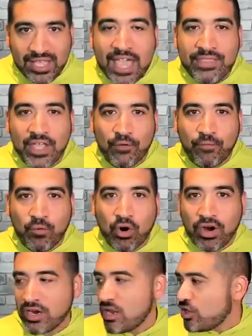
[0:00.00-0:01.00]
and
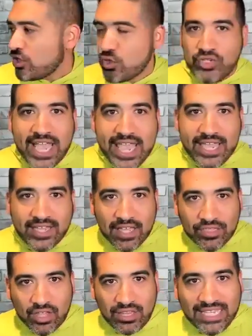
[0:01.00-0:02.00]
therefore you take
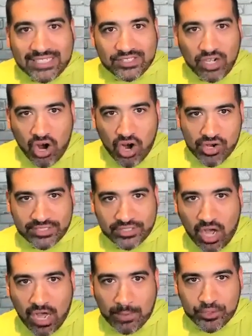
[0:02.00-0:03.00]
the least
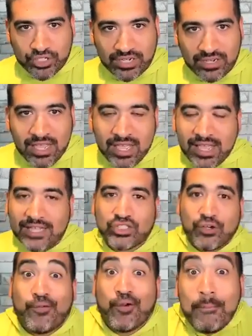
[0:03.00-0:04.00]
hardest option. And
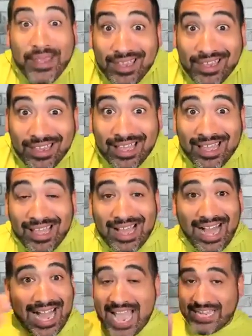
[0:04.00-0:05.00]
so for me,
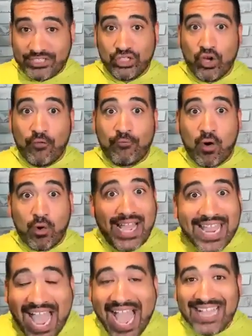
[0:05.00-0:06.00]
I had to go forward.
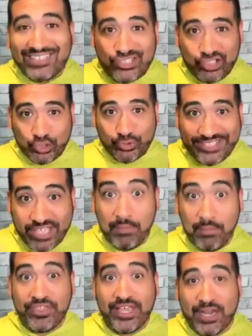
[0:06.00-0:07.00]
I had to do
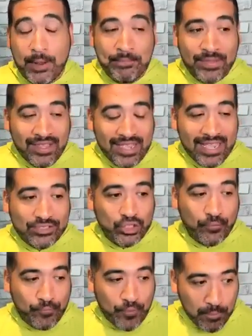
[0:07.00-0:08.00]
something. And
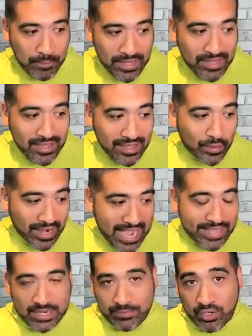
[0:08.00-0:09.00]
so for me, what
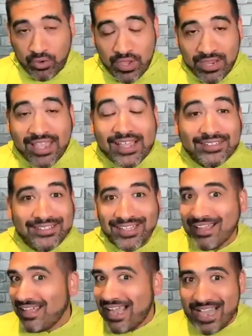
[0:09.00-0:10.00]
I ended up doing is
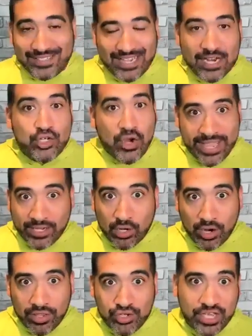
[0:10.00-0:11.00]
I decided to try and
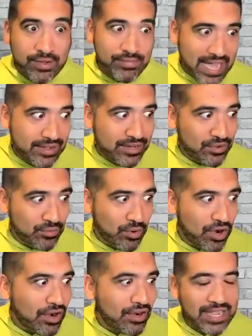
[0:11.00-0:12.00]
go to the gym. That didn't
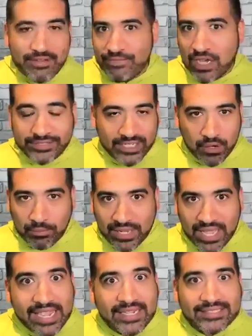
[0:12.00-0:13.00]
work. I felt out of
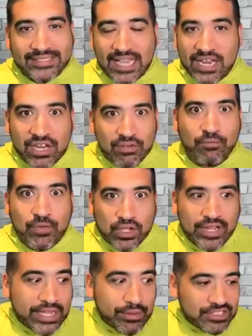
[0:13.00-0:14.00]
place. I didn't feel
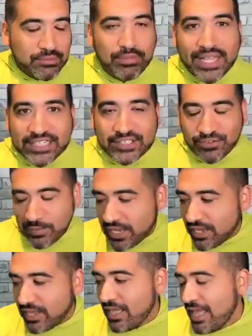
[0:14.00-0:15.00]
like it was a place for me.